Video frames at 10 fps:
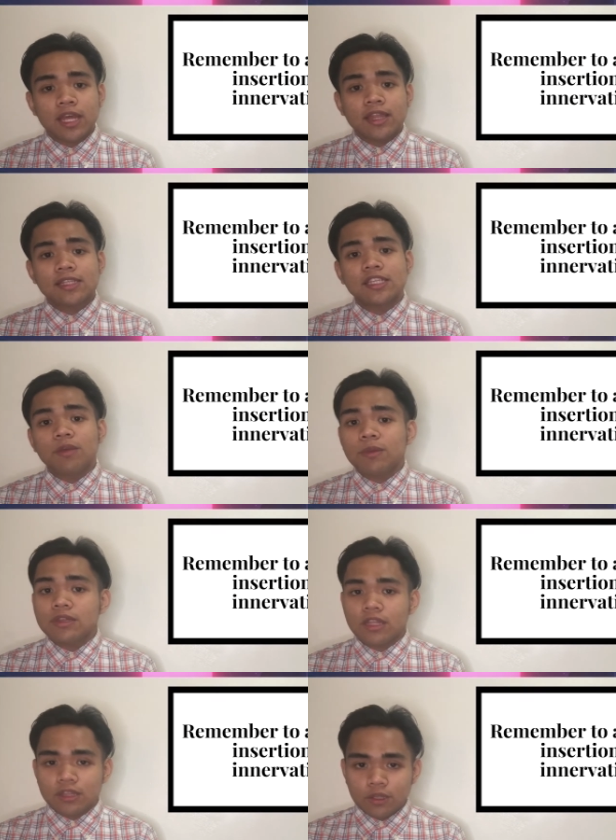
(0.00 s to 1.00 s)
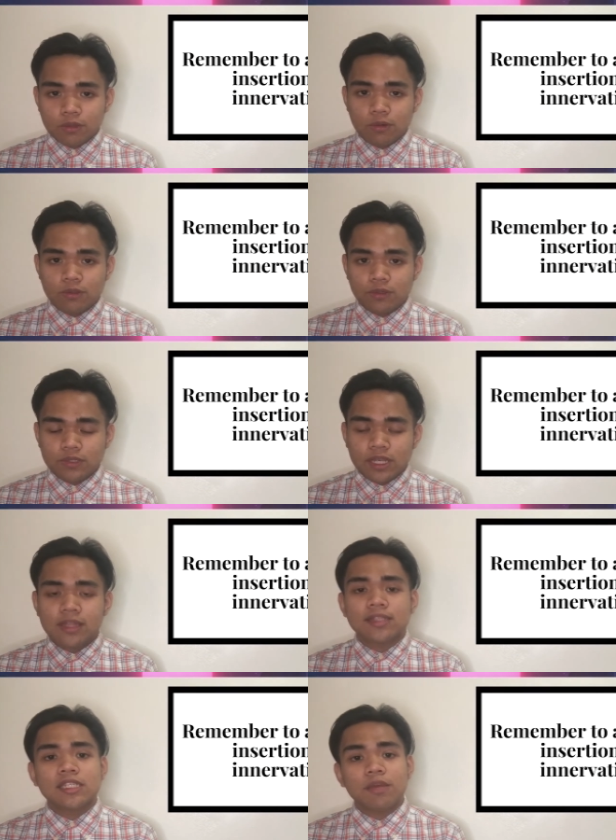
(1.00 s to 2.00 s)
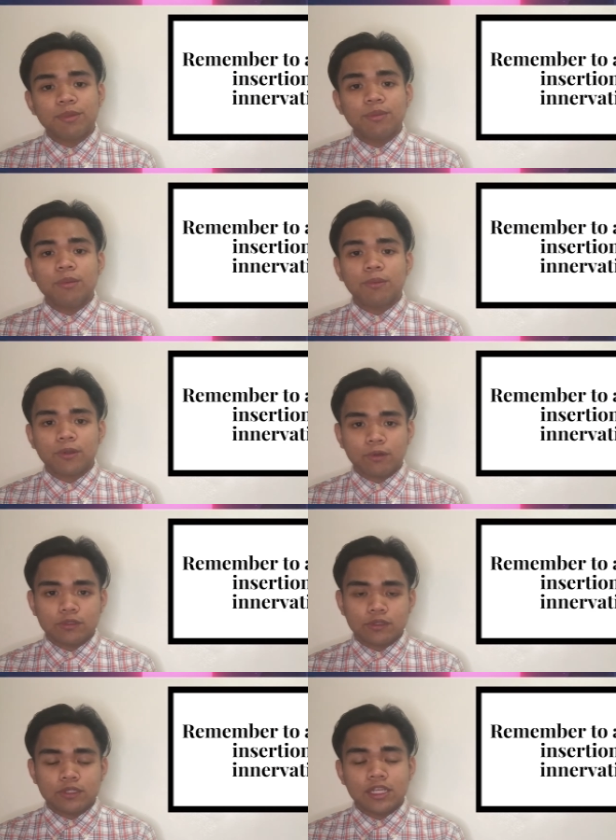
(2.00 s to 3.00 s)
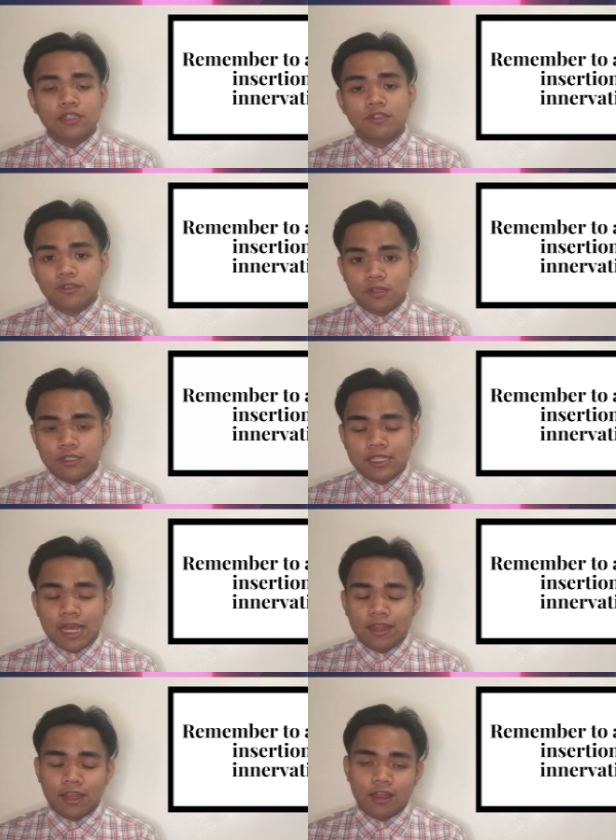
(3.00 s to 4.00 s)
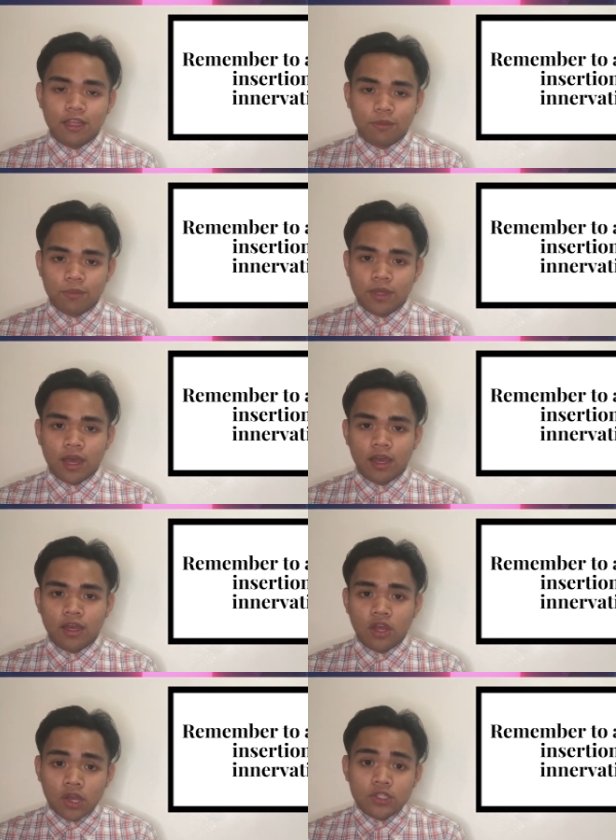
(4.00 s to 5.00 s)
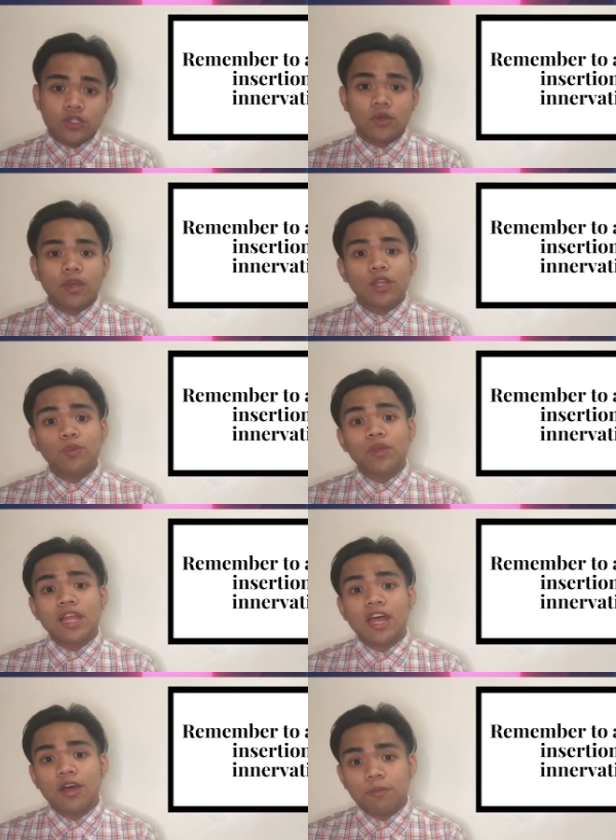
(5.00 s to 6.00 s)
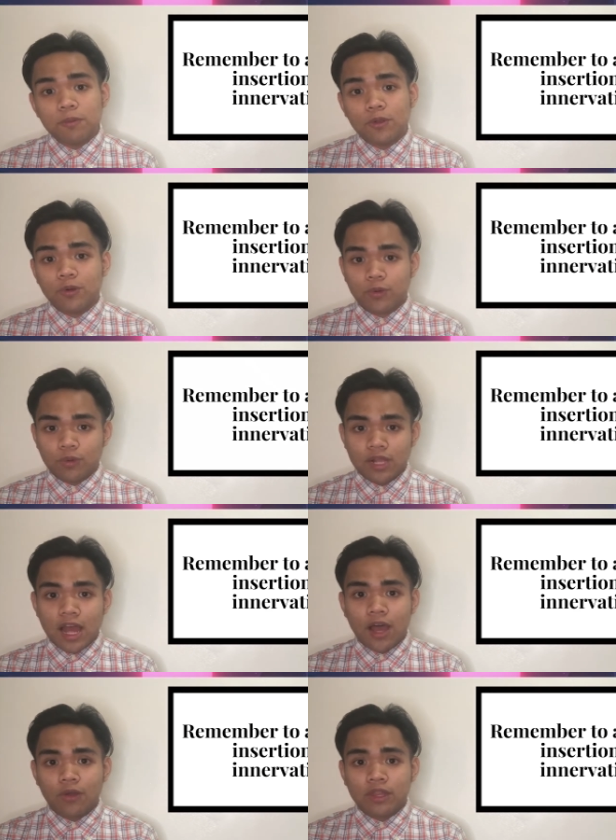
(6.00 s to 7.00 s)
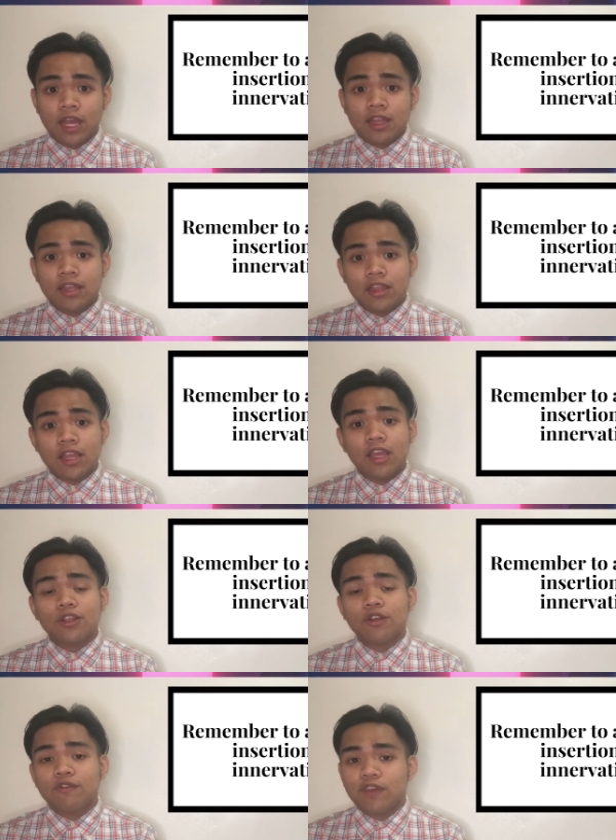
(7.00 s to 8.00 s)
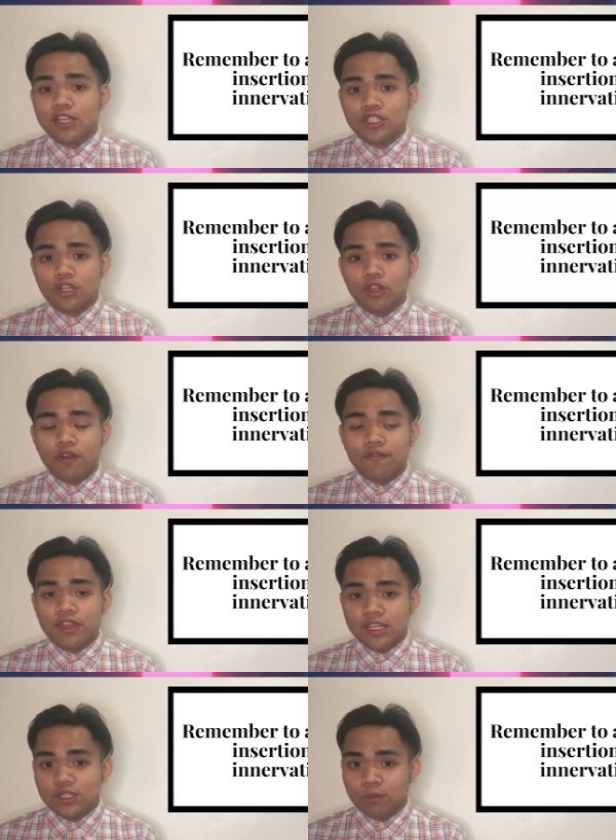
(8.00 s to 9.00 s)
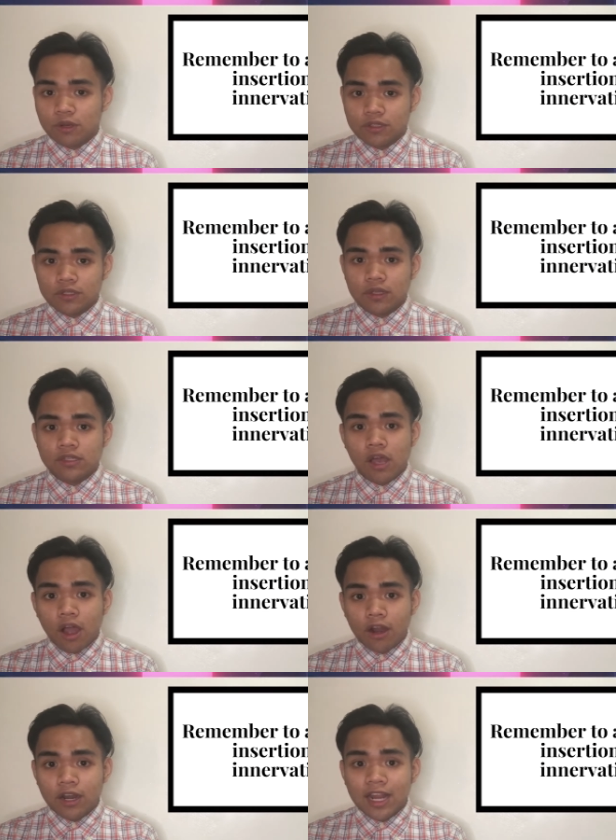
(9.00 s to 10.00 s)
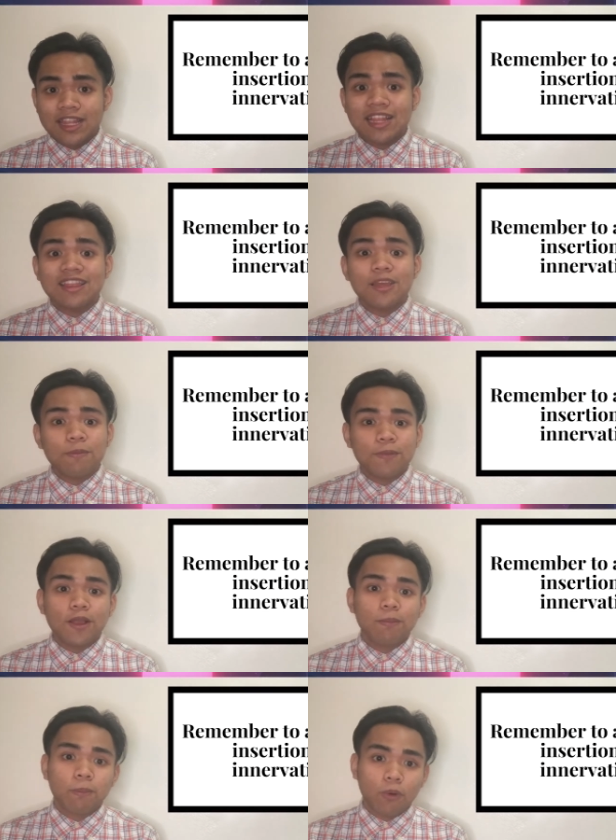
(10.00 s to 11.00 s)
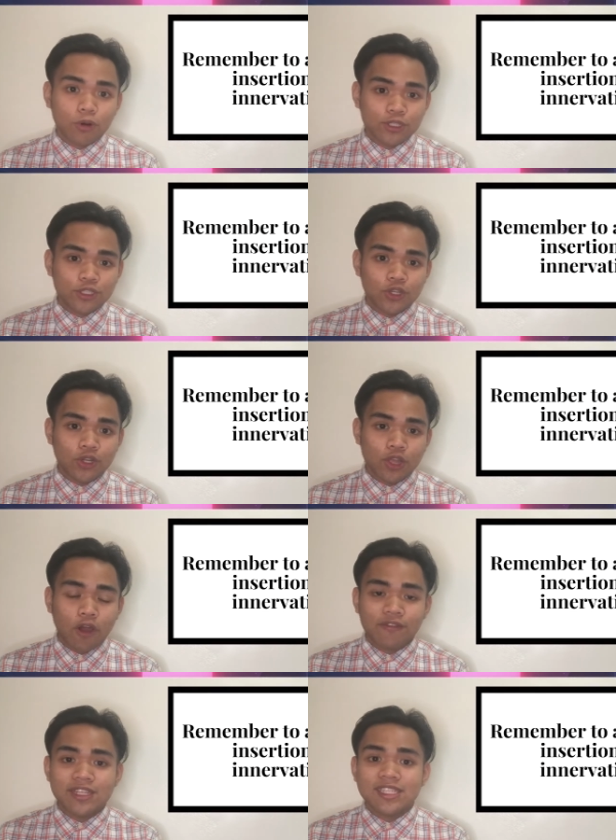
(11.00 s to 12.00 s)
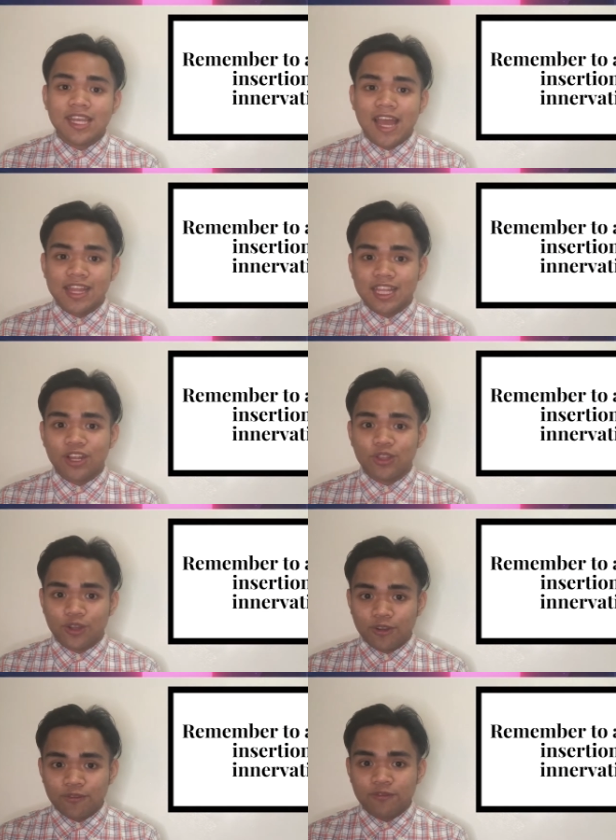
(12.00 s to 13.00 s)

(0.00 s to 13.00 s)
the semitendinosus and the semimembranosus inserts at the tibia. So it will help you rule out that the innervation of these muscles are the tibial portion of the sciatic nerve.